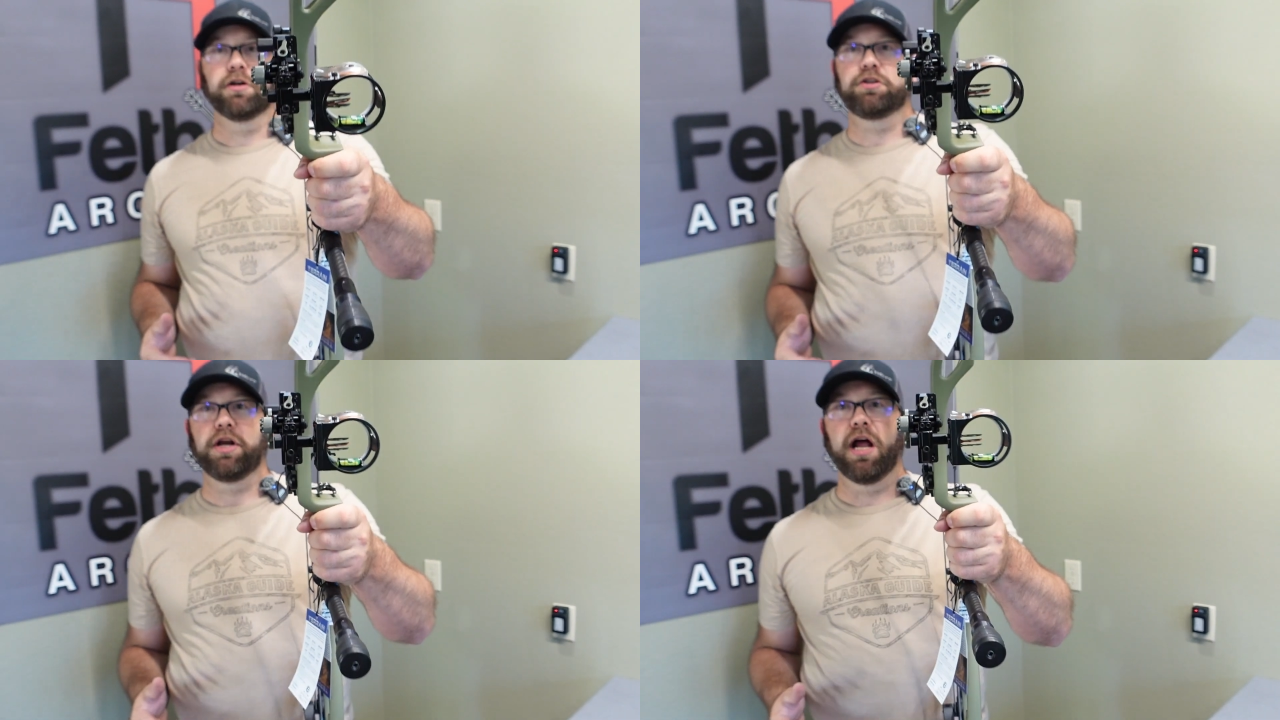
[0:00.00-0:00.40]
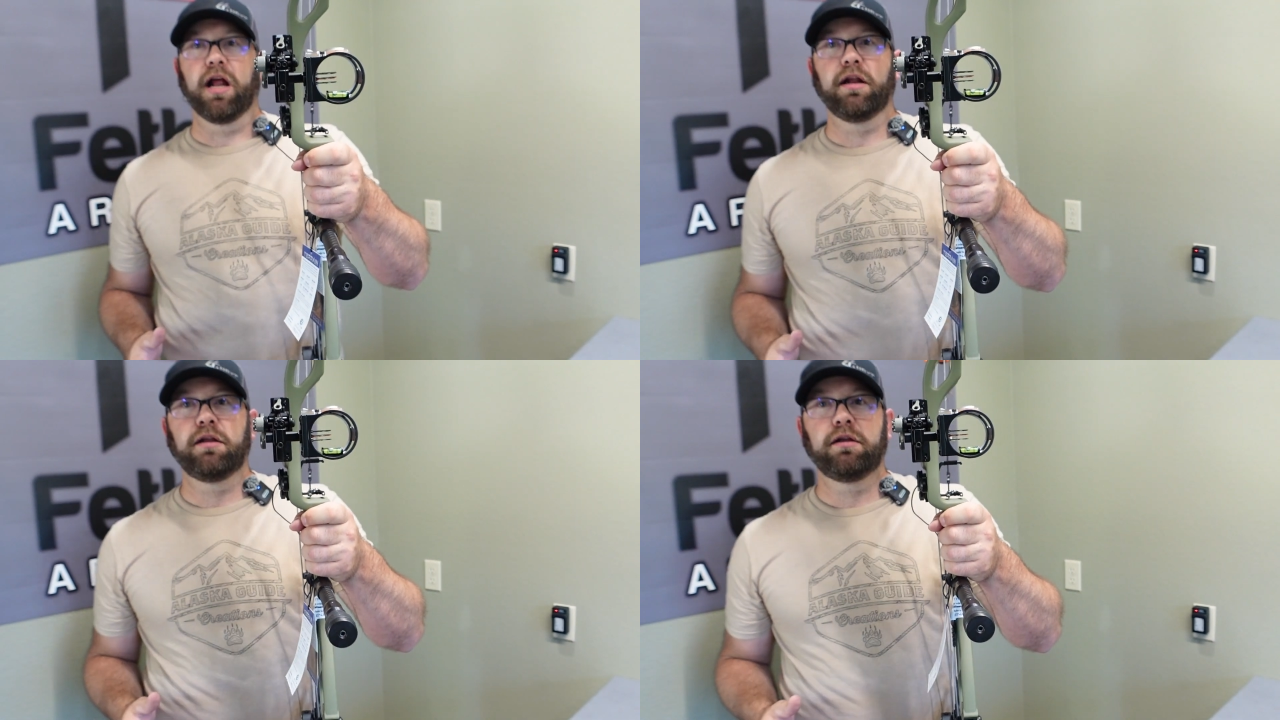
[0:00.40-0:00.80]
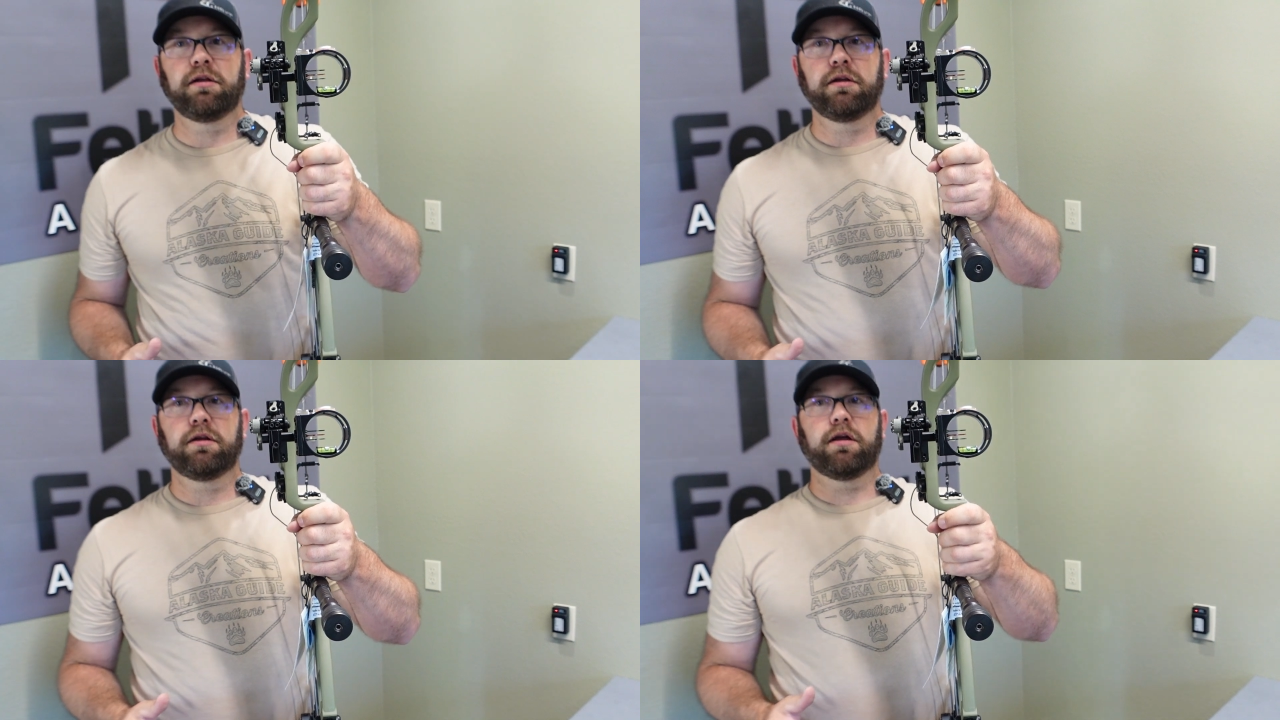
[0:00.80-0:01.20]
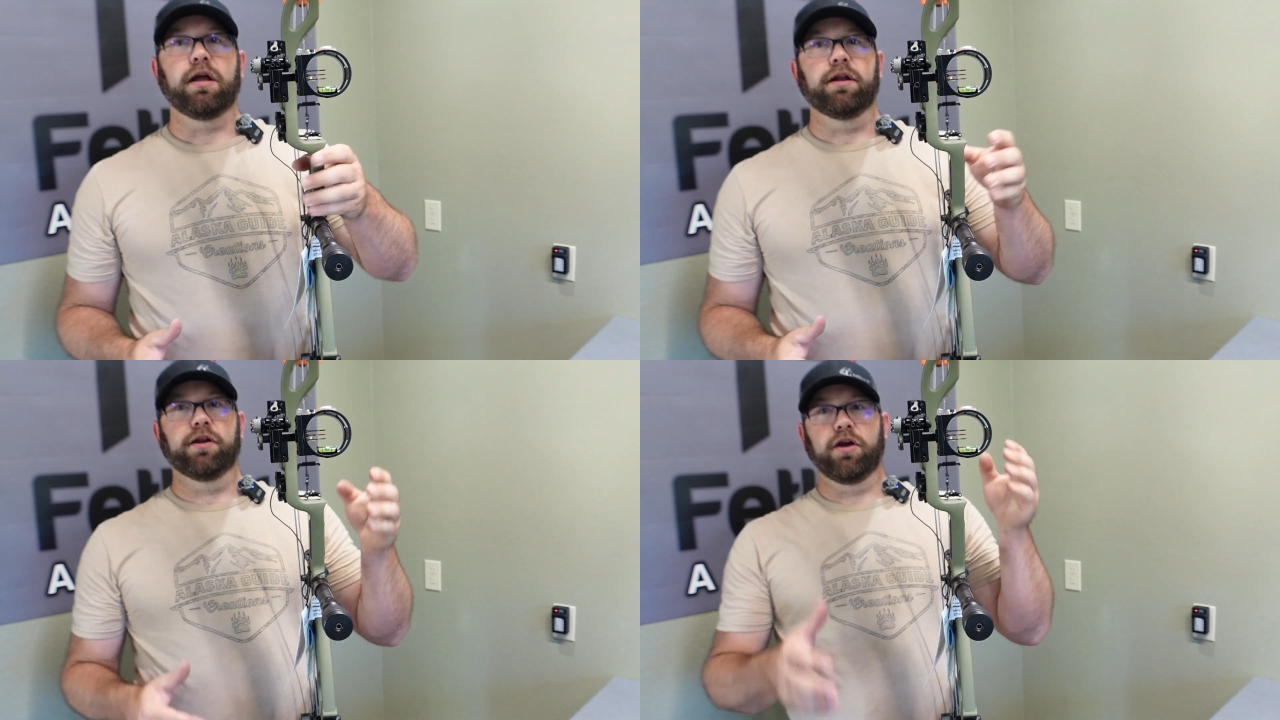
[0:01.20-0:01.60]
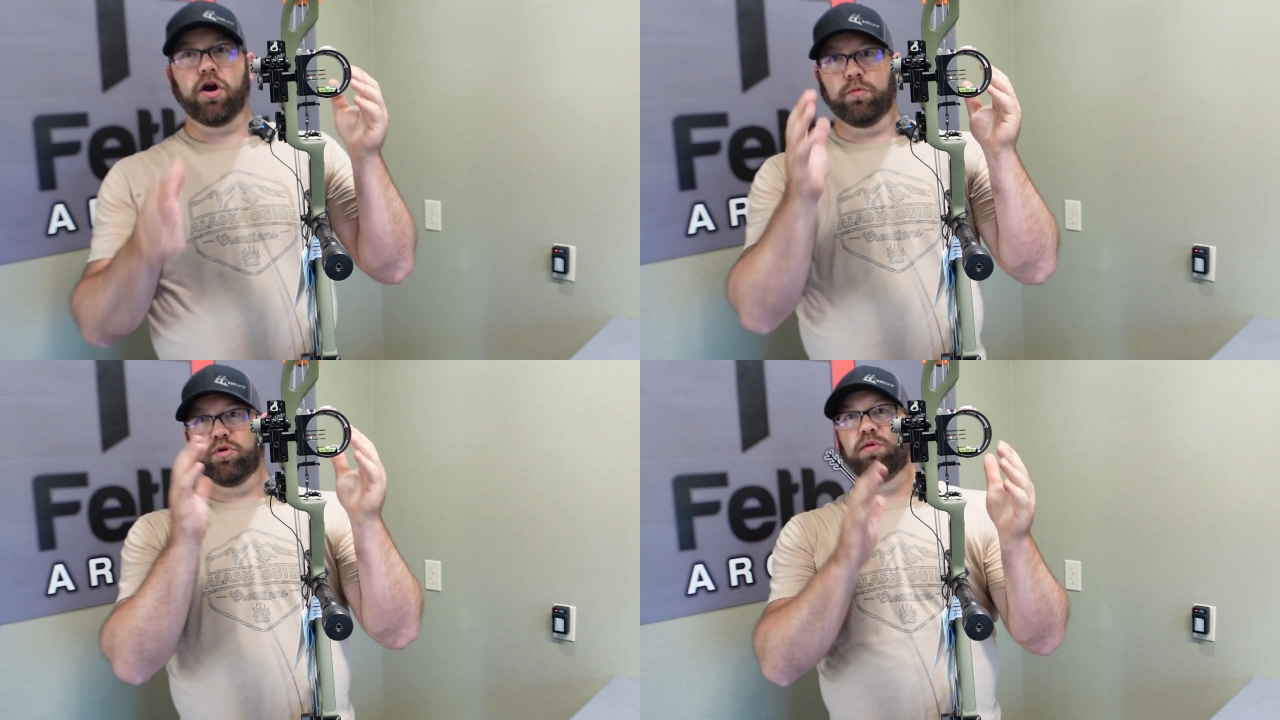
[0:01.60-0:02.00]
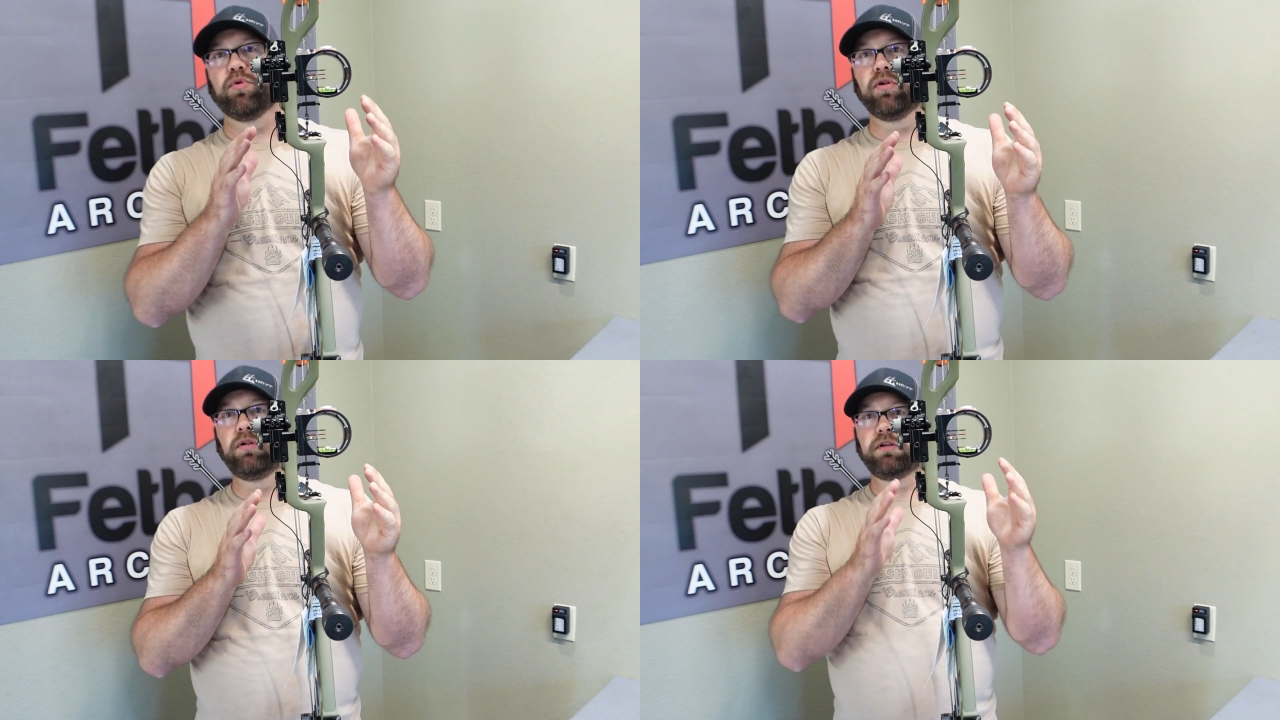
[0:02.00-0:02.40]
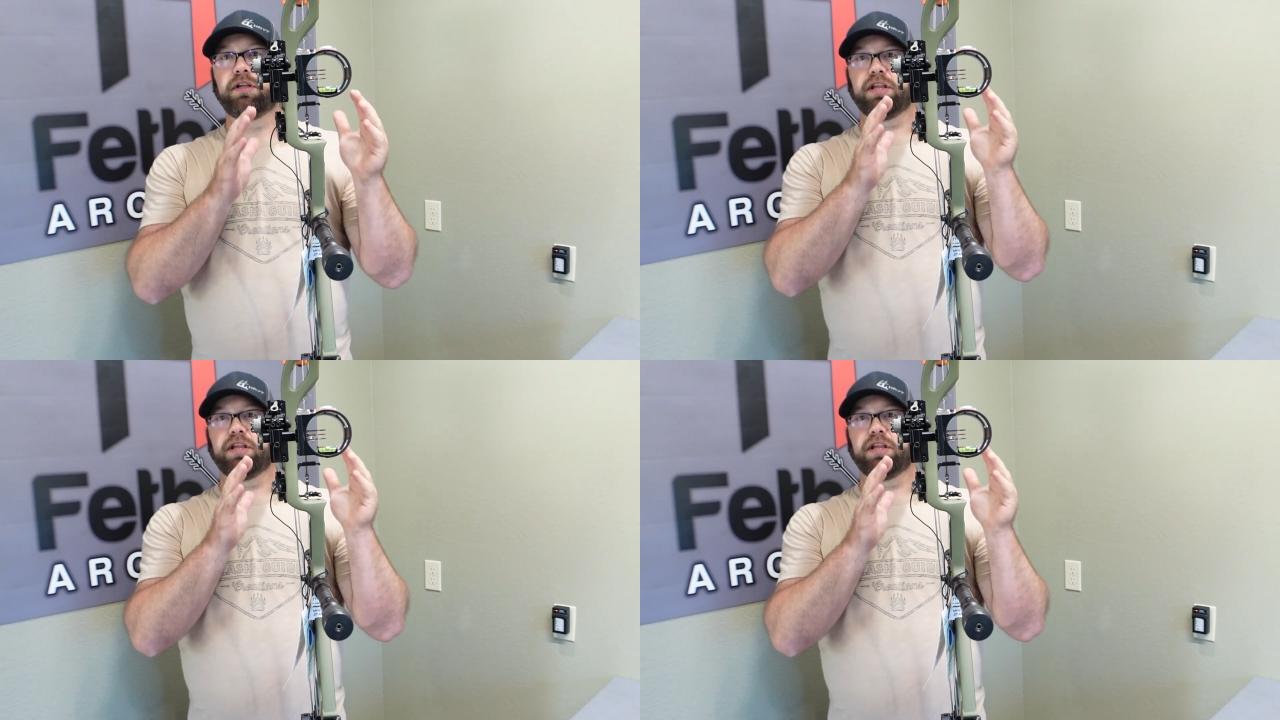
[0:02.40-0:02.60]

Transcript: our shot. And our bubble